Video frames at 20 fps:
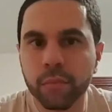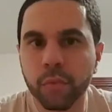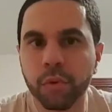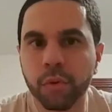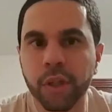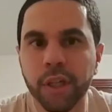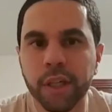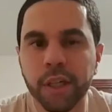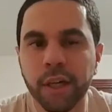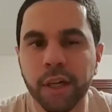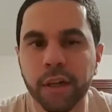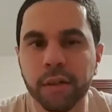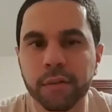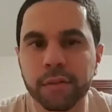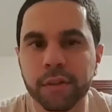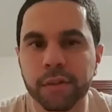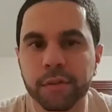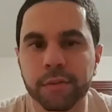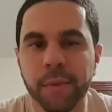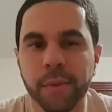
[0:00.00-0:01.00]
really
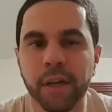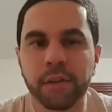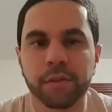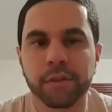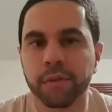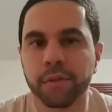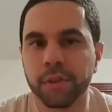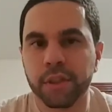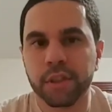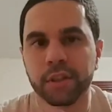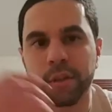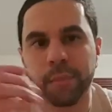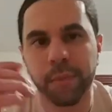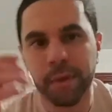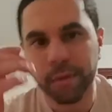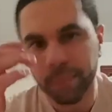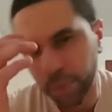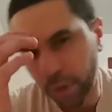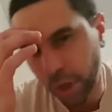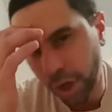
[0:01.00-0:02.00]
doesn't matter too. It could
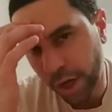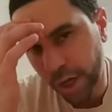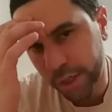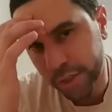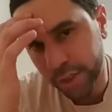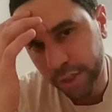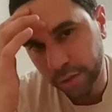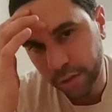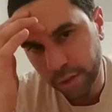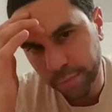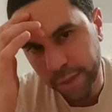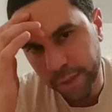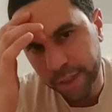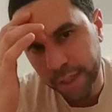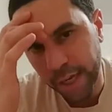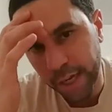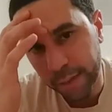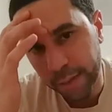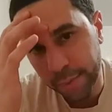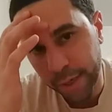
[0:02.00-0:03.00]
be vlogs, it could be
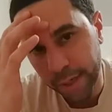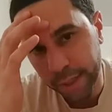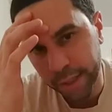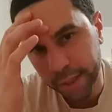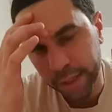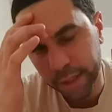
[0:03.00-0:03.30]
gaming,